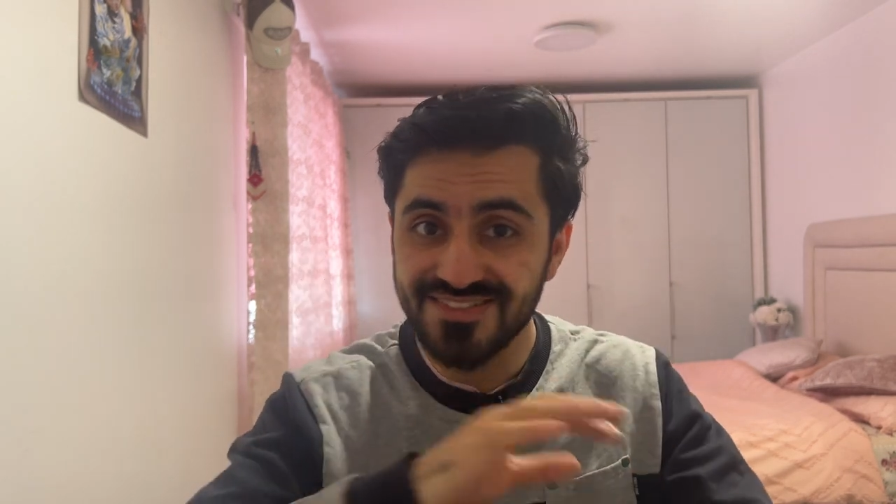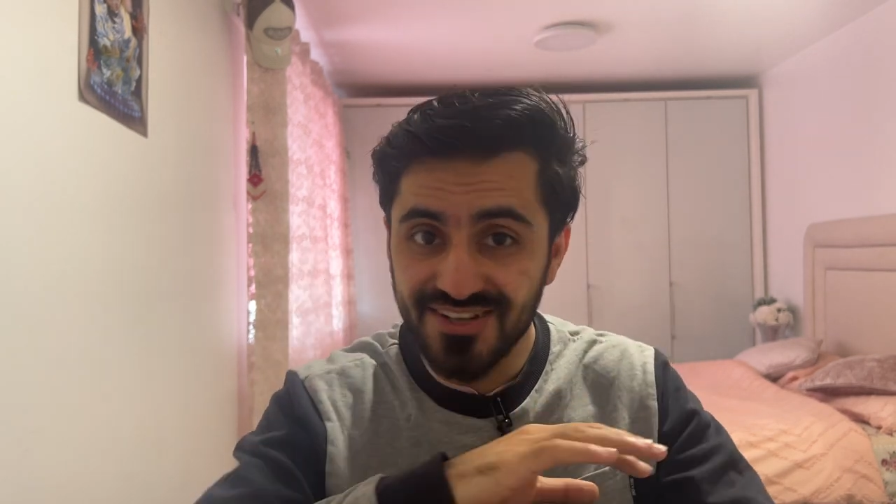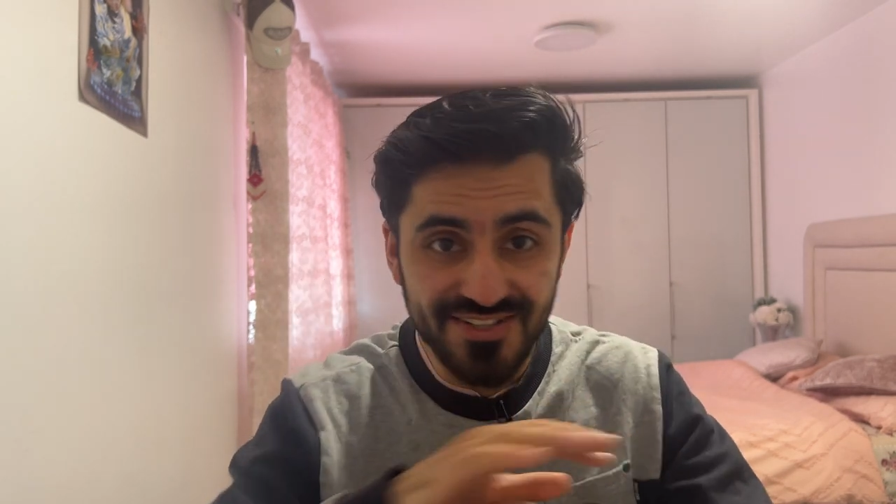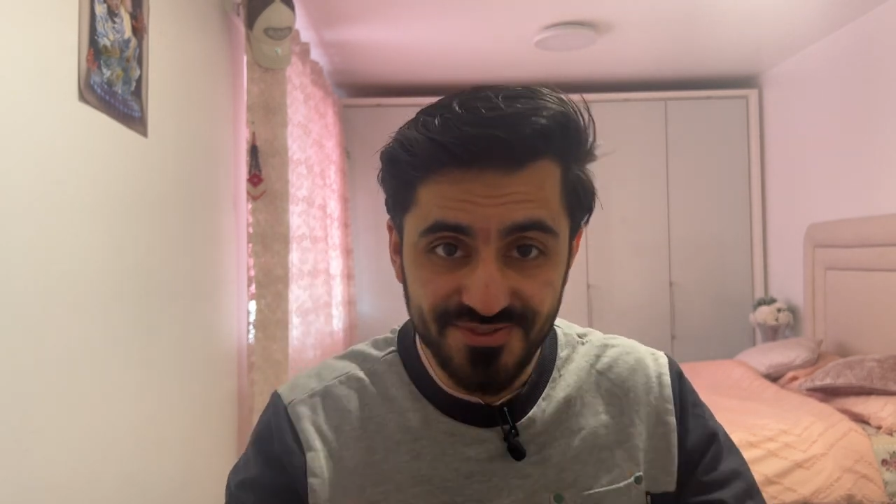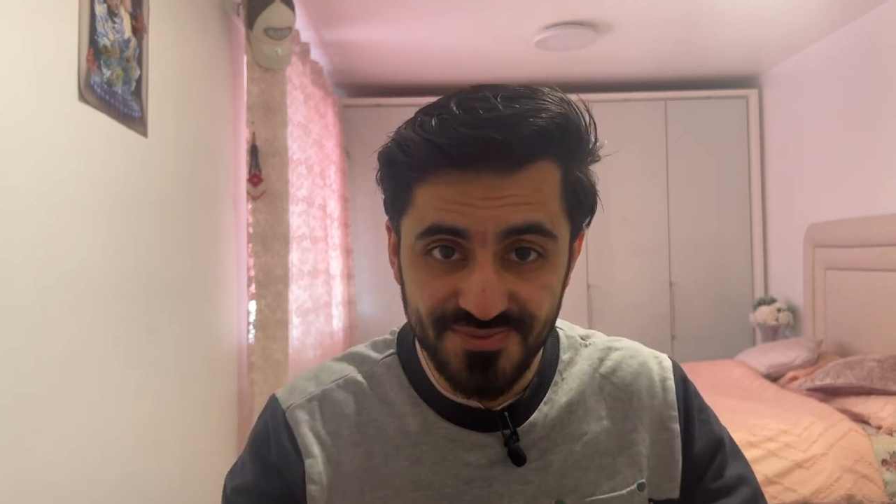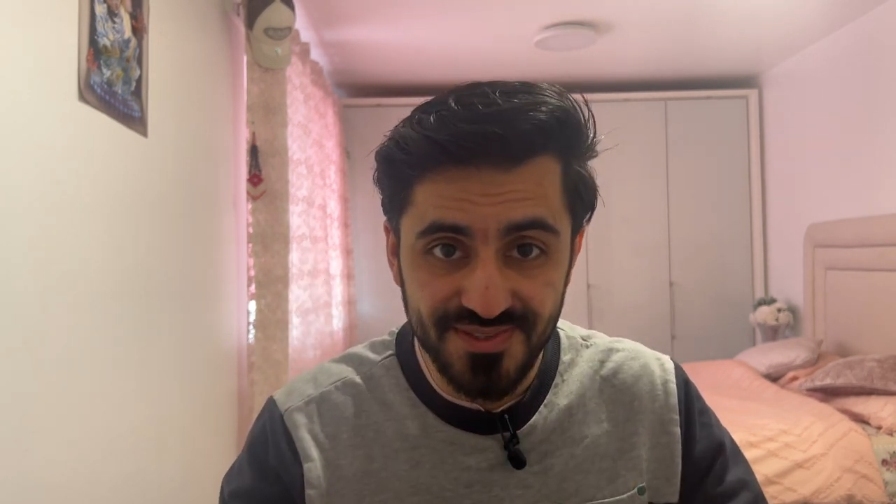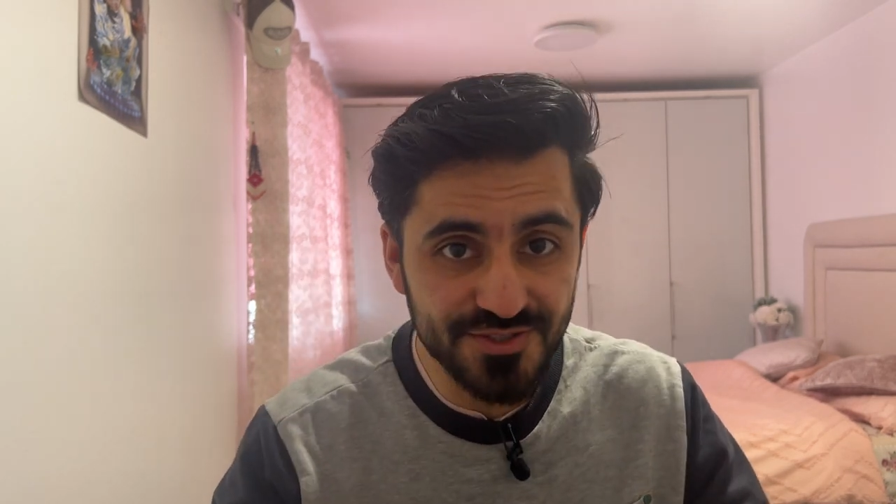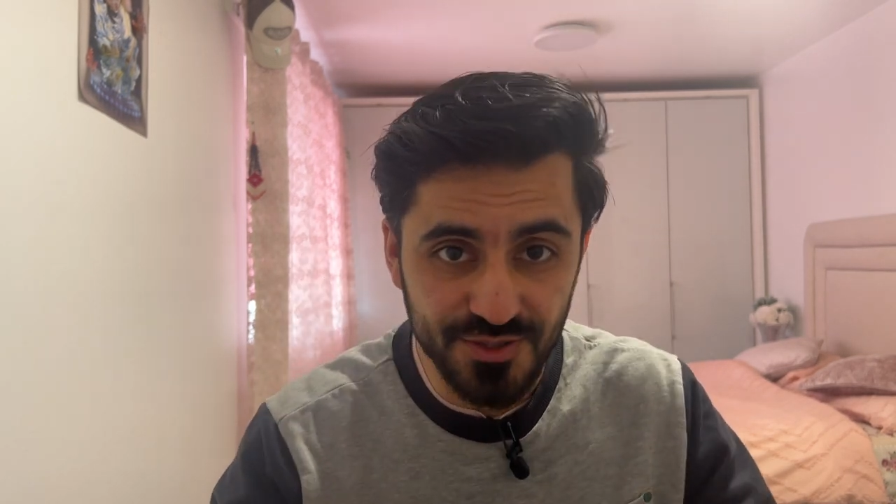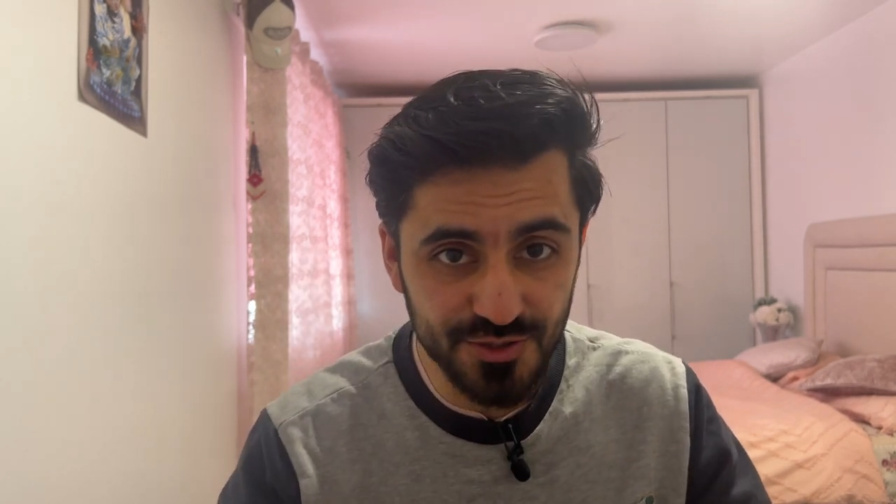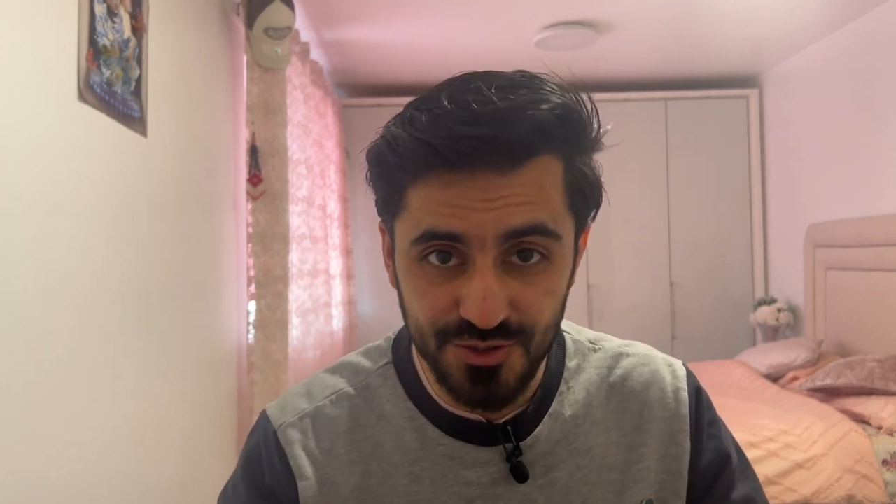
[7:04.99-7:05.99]
Trust me, it's
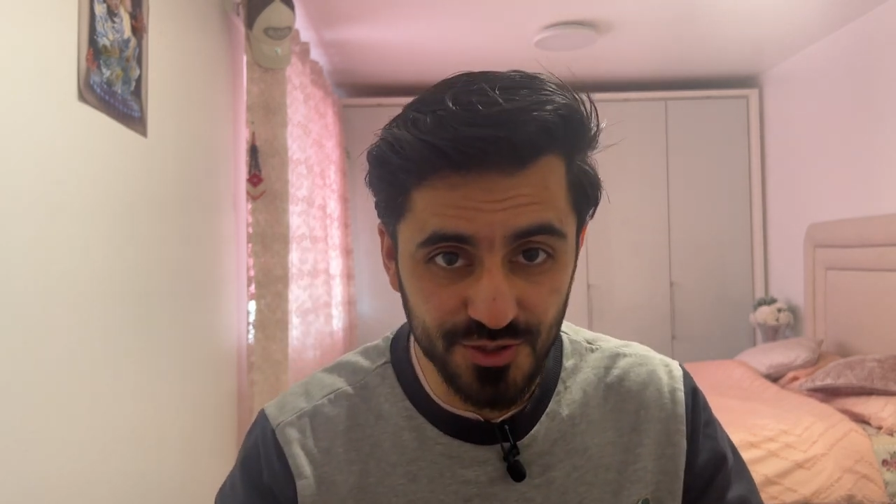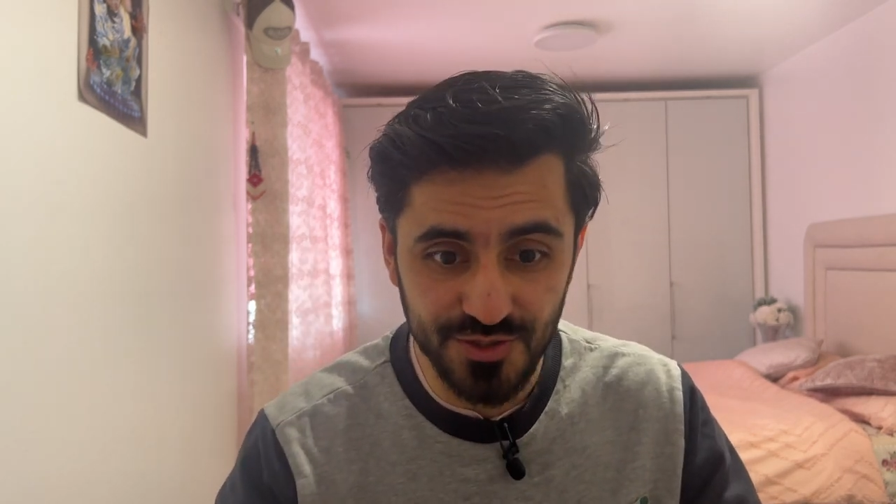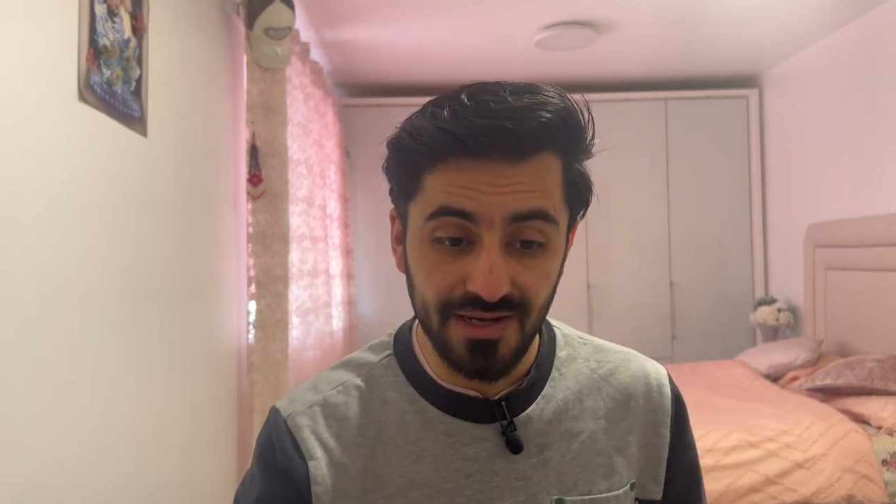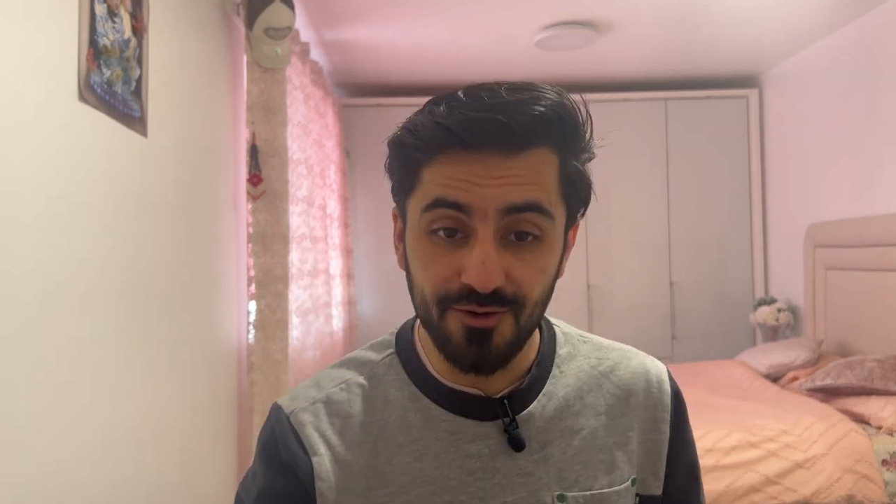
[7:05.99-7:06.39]
no joke.